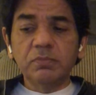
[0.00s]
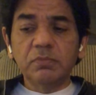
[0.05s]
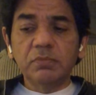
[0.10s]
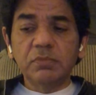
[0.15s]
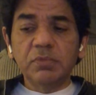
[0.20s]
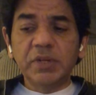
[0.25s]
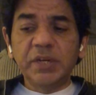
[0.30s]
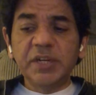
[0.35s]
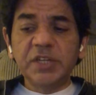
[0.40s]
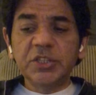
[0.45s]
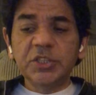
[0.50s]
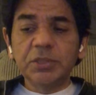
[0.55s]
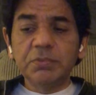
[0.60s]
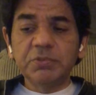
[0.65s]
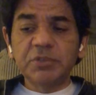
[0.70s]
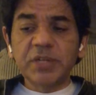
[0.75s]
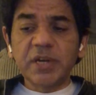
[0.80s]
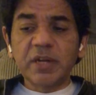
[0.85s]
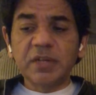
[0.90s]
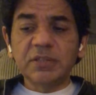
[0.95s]
leadership
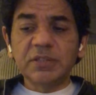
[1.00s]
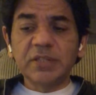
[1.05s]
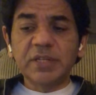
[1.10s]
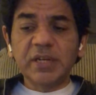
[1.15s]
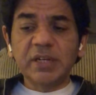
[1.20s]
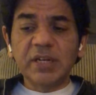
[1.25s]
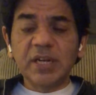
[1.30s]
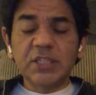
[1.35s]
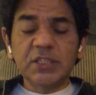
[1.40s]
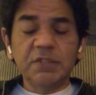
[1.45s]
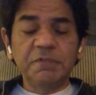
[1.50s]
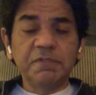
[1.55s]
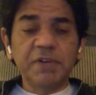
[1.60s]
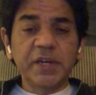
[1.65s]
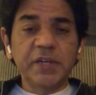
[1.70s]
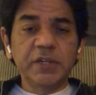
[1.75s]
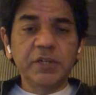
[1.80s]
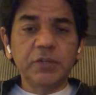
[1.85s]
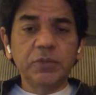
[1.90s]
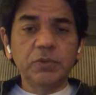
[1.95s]
styles, they are
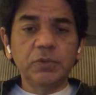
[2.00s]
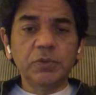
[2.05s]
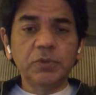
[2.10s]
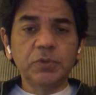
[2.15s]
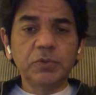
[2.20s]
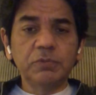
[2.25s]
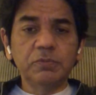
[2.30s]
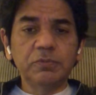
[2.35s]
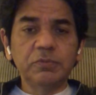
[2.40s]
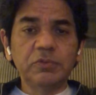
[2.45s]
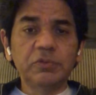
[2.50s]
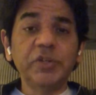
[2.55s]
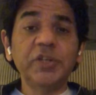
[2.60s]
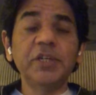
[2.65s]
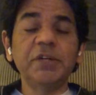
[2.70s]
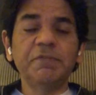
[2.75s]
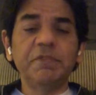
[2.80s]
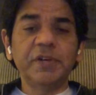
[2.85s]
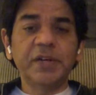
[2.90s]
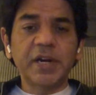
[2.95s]
classified into three
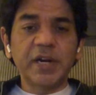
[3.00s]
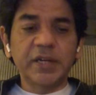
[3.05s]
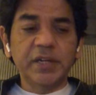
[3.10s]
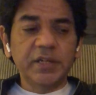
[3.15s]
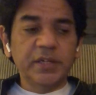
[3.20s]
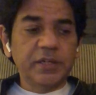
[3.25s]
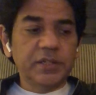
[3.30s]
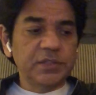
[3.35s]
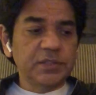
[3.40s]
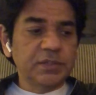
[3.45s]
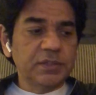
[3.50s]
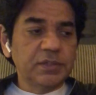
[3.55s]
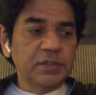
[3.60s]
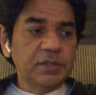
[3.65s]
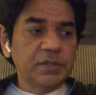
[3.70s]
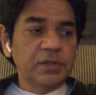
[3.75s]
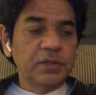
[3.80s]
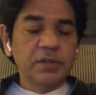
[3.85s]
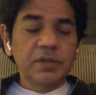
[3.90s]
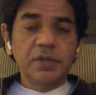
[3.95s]
different categories.
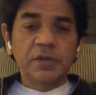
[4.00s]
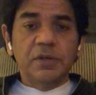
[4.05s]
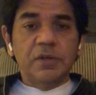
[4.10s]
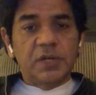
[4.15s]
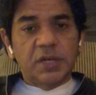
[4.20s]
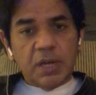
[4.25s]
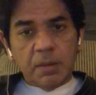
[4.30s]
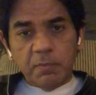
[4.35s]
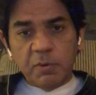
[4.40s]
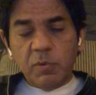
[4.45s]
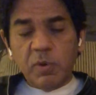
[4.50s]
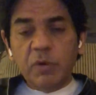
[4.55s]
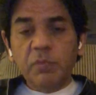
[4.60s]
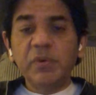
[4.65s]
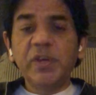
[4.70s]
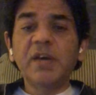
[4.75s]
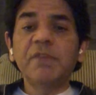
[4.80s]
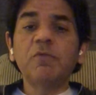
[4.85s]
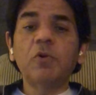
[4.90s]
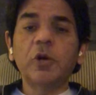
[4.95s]
Number one,
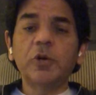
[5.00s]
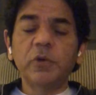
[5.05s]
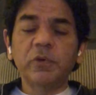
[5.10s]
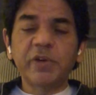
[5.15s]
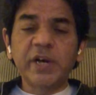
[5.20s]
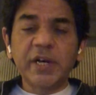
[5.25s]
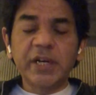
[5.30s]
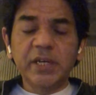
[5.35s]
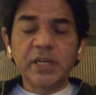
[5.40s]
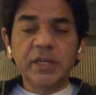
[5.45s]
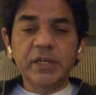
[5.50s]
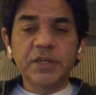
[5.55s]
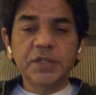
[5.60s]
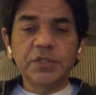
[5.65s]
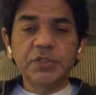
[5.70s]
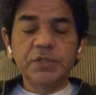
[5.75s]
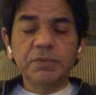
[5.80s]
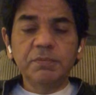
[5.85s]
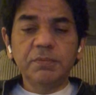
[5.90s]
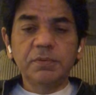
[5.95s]
we have autocratic
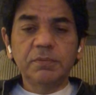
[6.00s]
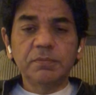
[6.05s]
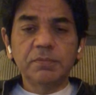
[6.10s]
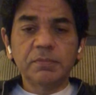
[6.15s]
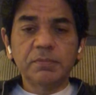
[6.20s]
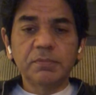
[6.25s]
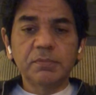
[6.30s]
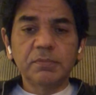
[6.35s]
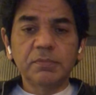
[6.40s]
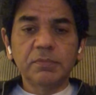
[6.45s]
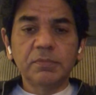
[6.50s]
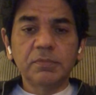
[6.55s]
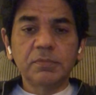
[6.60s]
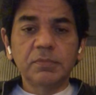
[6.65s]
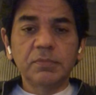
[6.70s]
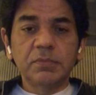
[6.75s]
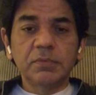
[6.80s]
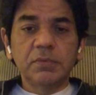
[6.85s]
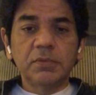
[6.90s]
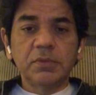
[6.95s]
leadership,
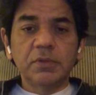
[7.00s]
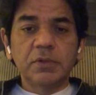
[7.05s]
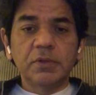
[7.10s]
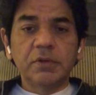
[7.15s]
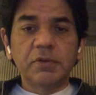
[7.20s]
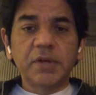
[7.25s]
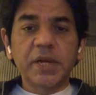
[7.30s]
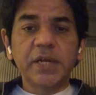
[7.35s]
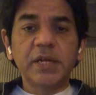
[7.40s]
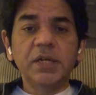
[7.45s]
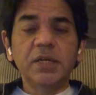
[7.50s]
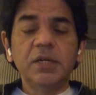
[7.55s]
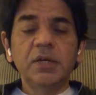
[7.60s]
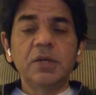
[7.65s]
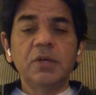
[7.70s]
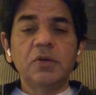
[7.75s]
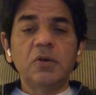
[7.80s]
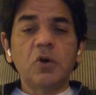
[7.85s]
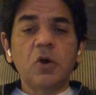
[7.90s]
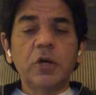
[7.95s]
right?
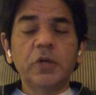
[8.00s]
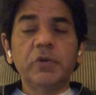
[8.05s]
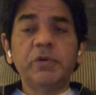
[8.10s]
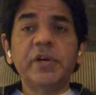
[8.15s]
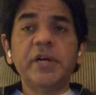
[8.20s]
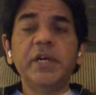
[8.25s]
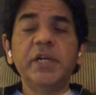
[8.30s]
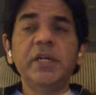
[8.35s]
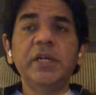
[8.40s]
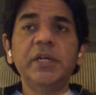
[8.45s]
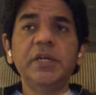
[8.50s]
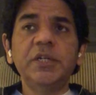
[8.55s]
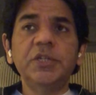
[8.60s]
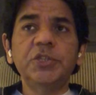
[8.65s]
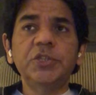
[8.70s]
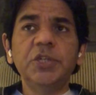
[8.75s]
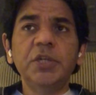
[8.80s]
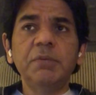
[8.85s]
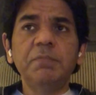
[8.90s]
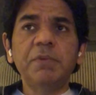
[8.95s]
Autocratic
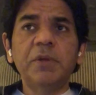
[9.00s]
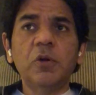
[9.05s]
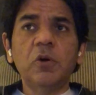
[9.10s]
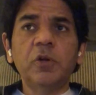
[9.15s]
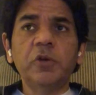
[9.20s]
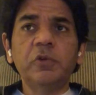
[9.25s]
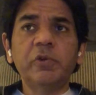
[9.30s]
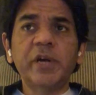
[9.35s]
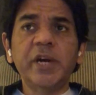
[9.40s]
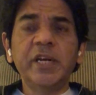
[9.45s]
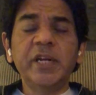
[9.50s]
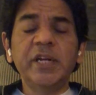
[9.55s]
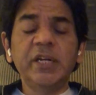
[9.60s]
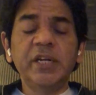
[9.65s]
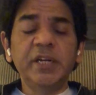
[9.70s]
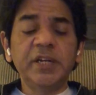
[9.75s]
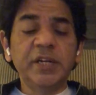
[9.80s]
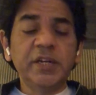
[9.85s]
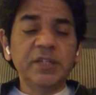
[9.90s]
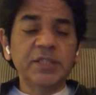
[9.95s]
leadership, an autocratic
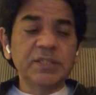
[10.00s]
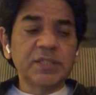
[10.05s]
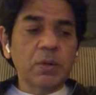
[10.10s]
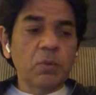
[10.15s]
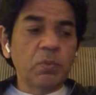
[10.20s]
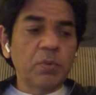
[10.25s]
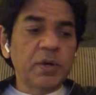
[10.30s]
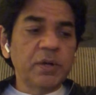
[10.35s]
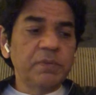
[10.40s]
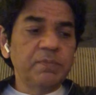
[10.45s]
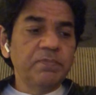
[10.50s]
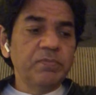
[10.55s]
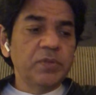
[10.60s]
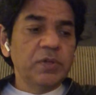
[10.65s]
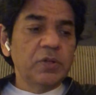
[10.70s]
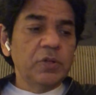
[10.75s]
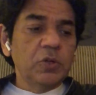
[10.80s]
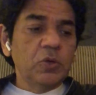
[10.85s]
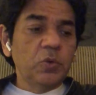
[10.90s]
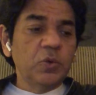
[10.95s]
leader is someone
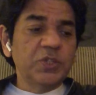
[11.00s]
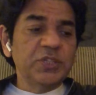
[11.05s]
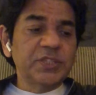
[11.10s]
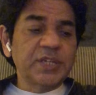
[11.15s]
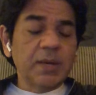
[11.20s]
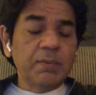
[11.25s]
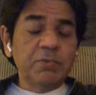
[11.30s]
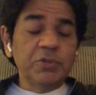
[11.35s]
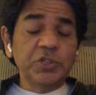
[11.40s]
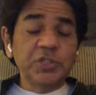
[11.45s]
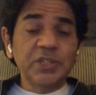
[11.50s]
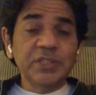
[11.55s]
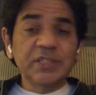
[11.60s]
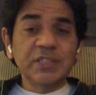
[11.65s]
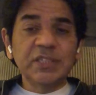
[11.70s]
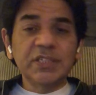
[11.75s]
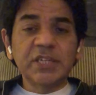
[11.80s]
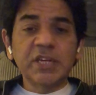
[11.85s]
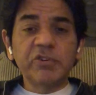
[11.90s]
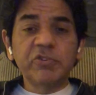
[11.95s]
who establishes a
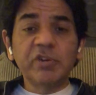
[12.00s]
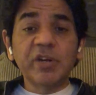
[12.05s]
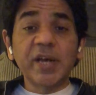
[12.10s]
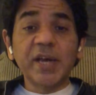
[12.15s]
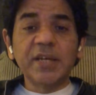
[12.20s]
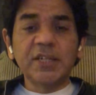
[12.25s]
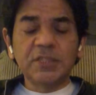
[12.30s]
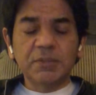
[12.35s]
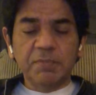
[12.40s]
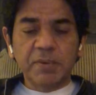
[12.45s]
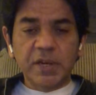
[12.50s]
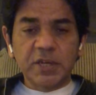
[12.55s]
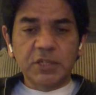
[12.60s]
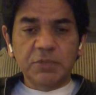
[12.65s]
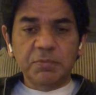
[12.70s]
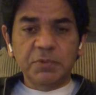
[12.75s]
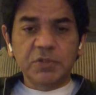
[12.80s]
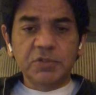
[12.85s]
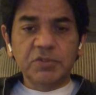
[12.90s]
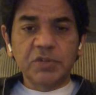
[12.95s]
centralized
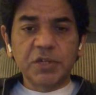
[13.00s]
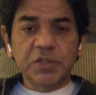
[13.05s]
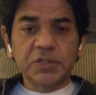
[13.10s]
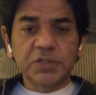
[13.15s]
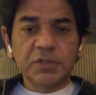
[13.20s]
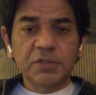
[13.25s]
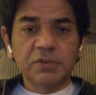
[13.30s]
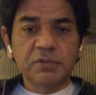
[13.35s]
management structure,